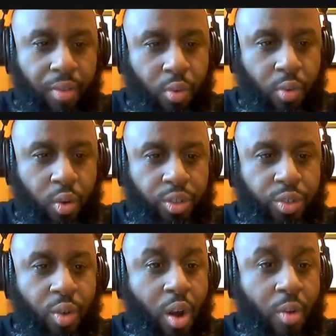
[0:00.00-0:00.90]
Of course,
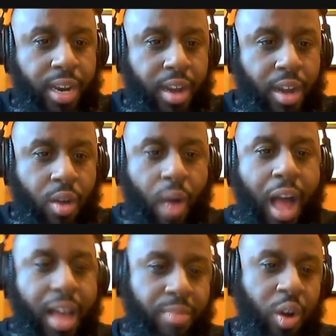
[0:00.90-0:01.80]
you already know
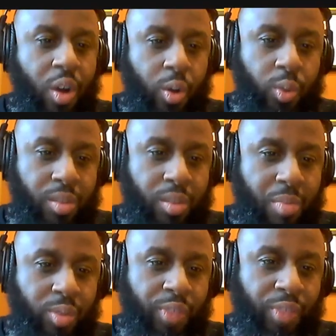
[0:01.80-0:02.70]
I am your host with the
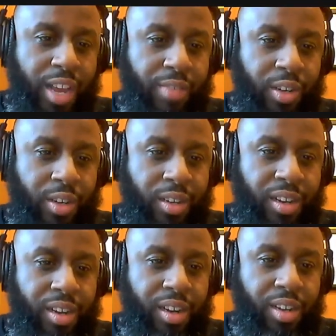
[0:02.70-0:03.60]
most flavor,
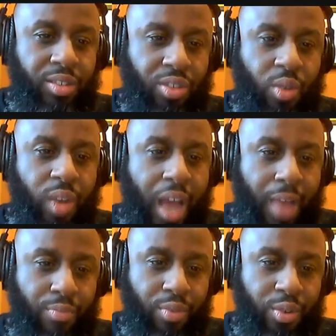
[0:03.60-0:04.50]
Two
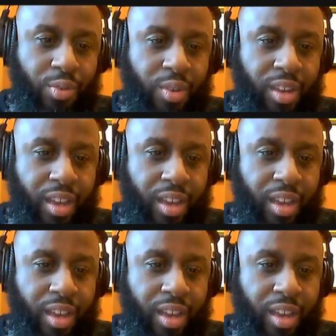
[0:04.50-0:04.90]
Live Brew.